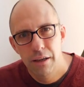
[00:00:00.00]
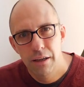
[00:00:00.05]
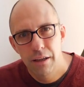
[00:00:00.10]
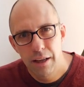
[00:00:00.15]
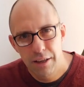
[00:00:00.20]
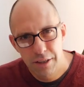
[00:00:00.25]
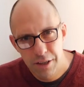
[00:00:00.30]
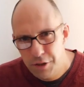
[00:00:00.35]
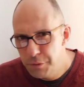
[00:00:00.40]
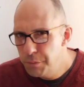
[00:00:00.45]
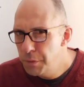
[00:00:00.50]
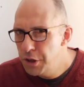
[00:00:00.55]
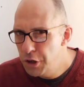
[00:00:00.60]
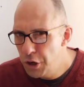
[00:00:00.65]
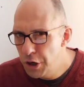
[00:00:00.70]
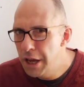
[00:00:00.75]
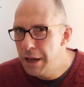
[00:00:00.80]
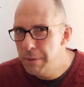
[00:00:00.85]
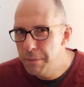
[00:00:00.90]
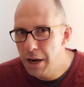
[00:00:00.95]
That doesn't mean
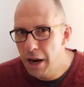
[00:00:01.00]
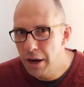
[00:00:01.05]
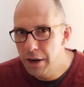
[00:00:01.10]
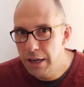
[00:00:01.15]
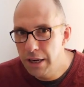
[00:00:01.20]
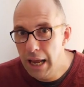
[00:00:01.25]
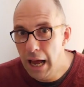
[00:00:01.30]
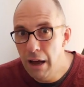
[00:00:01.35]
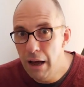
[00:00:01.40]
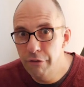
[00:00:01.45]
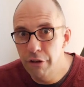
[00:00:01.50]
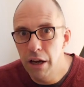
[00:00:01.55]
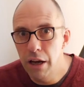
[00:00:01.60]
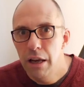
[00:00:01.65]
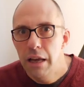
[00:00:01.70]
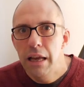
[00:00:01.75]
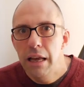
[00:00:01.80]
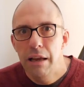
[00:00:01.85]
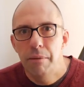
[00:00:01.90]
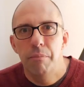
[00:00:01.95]
you keep it
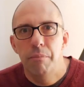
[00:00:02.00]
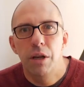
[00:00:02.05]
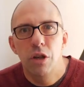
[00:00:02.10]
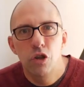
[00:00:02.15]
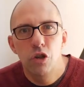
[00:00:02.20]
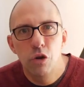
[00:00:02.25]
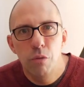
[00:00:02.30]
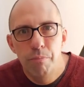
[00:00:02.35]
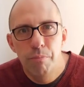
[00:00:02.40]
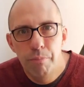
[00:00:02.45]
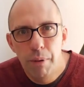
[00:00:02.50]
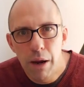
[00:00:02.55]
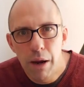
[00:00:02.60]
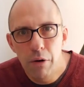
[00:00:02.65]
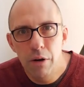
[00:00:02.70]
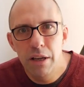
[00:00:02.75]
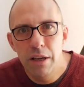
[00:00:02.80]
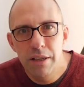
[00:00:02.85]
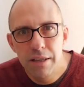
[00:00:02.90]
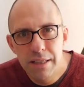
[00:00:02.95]
undercover. It means you
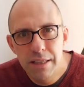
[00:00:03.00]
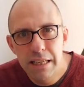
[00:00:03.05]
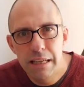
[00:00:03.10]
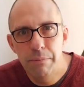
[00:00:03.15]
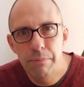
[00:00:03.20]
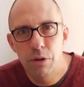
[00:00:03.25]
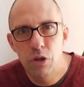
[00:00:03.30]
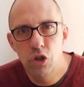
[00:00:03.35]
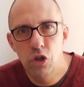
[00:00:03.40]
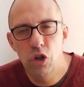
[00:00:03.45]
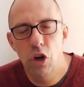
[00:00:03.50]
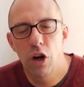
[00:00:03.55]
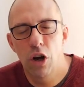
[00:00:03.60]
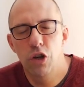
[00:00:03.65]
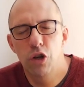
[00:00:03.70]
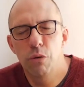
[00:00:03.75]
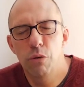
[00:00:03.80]
bury it deep inside.